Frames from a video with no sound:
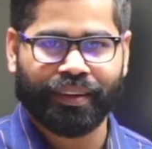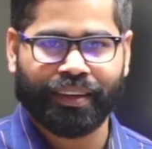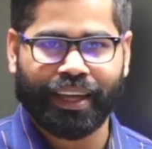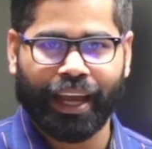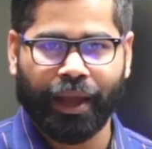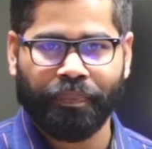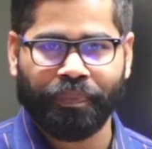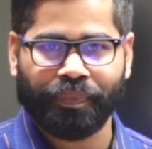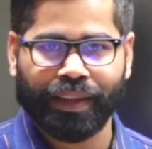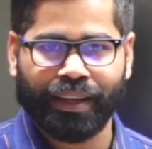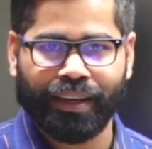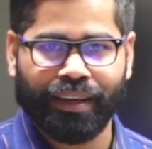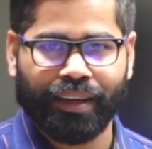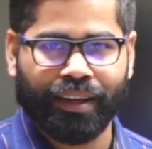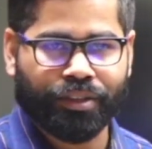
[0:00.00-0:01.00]
Okay.
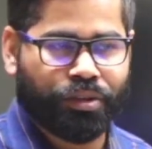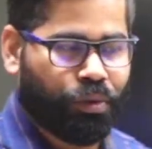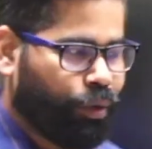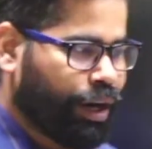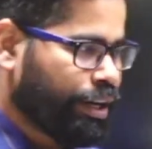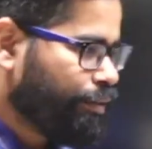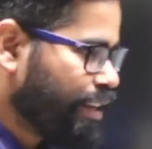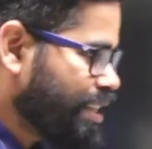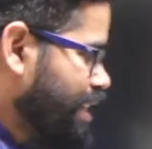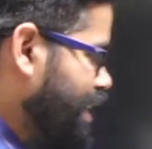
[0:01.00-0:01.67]
So what we see